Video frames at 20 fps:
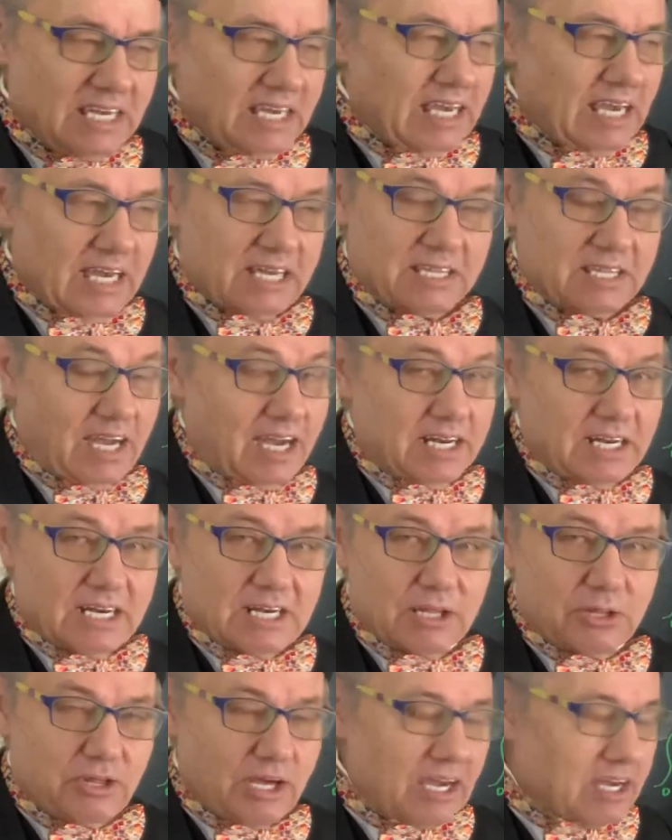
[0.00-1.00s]
and not
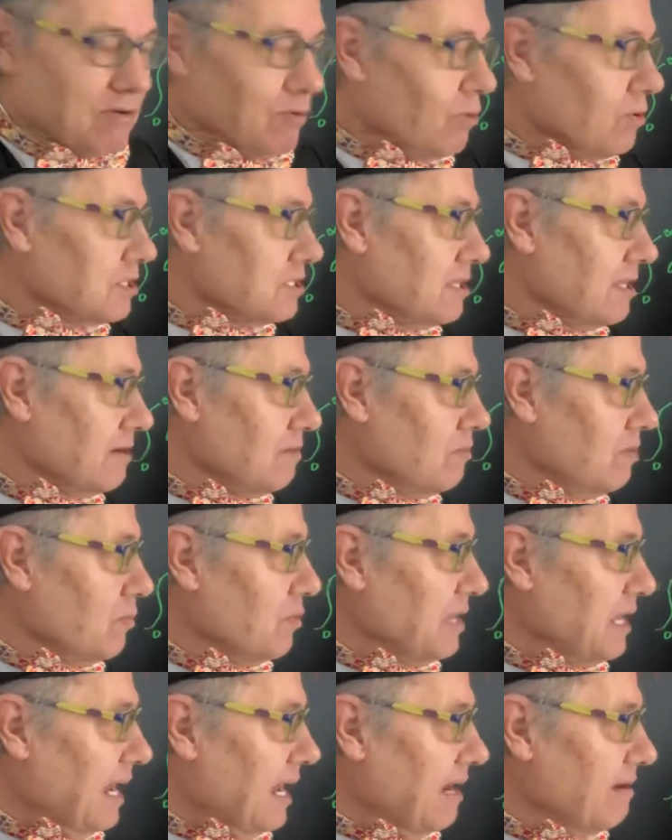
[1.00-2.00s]
anything, of course, like what
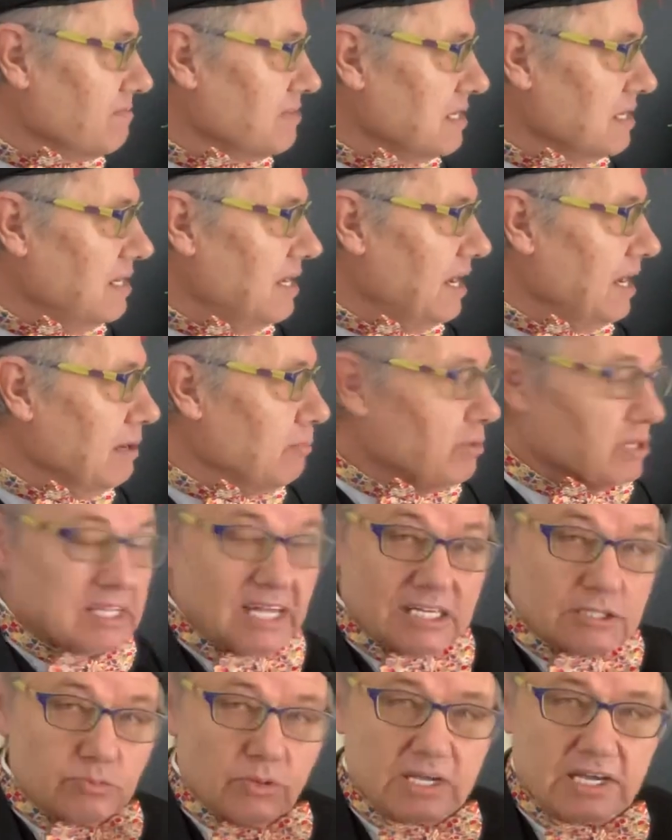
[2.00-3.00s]
we have today. But
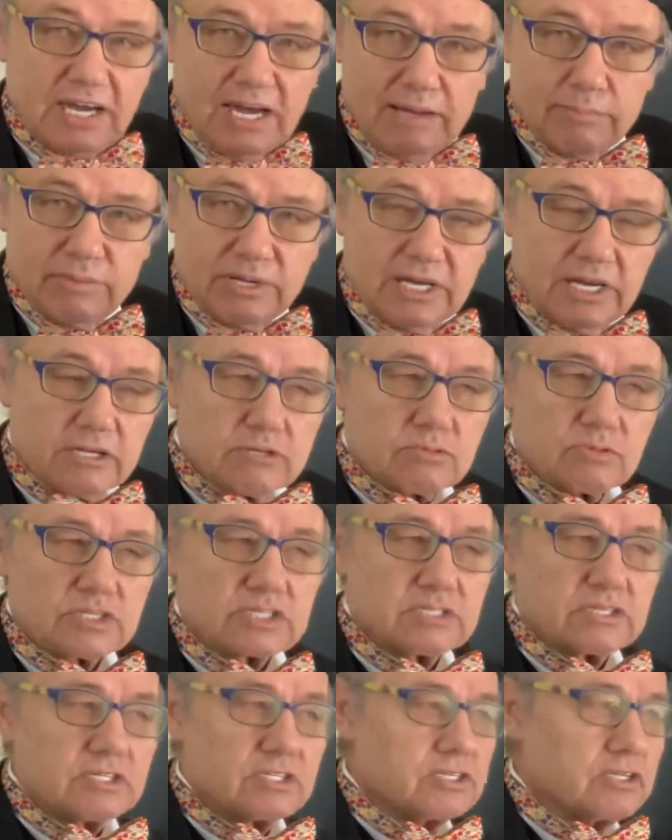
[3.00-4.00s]
that's what got me
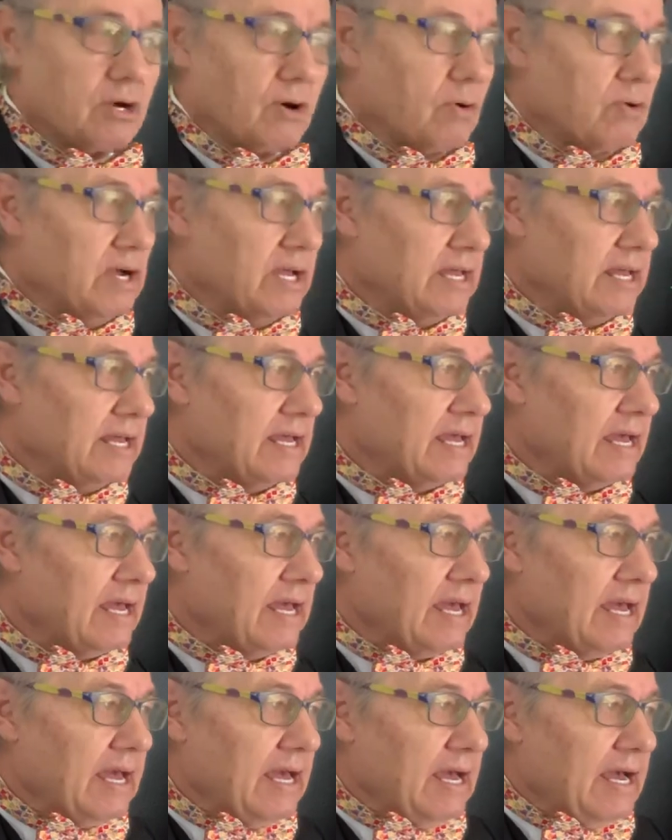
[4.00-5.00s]
interested. So
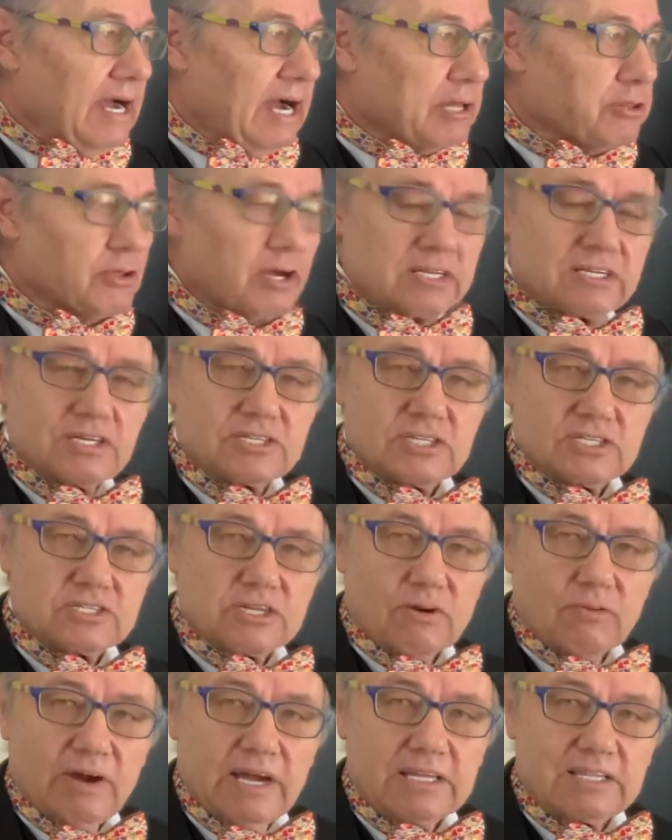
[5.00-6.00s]
I thought this is a
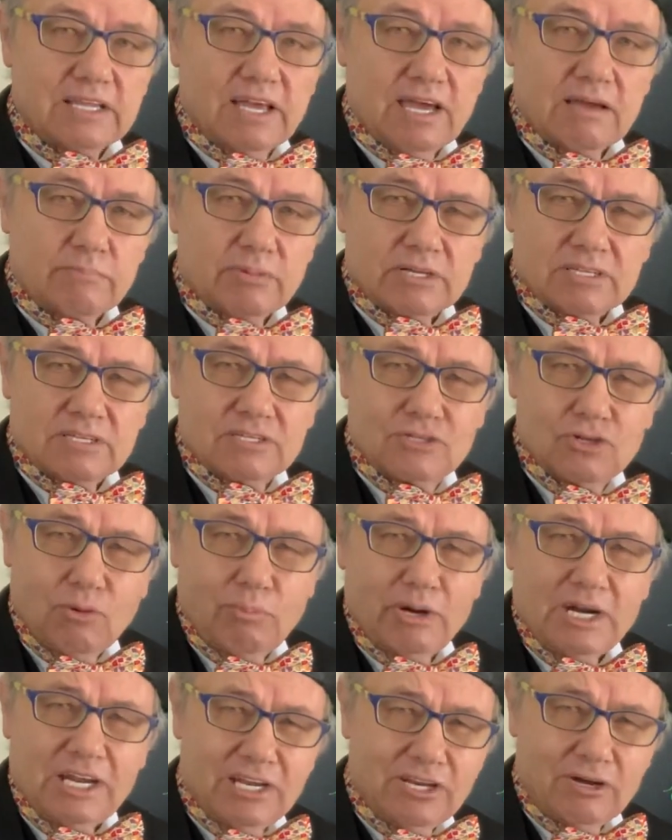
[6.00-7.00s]
great thing, but
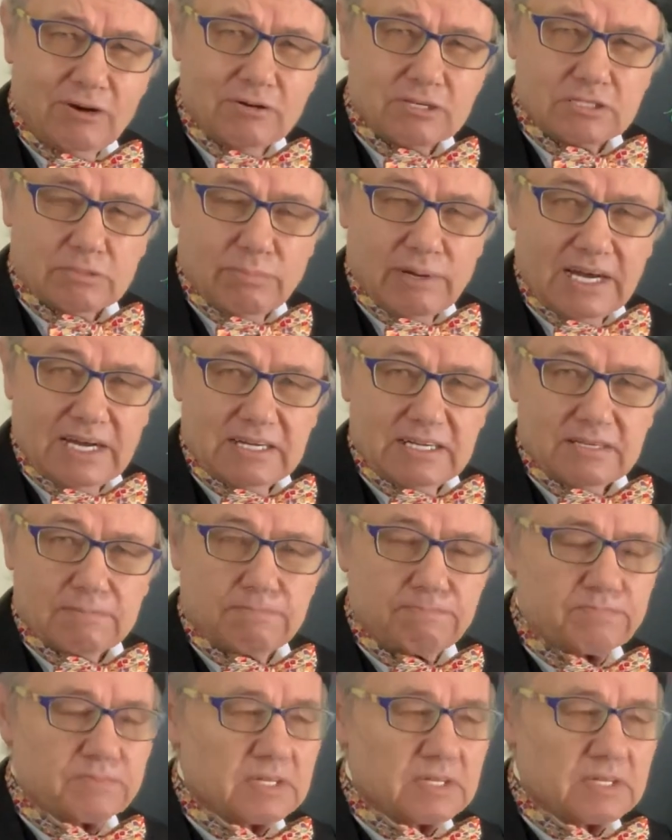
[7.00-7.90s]
nobody knows about it.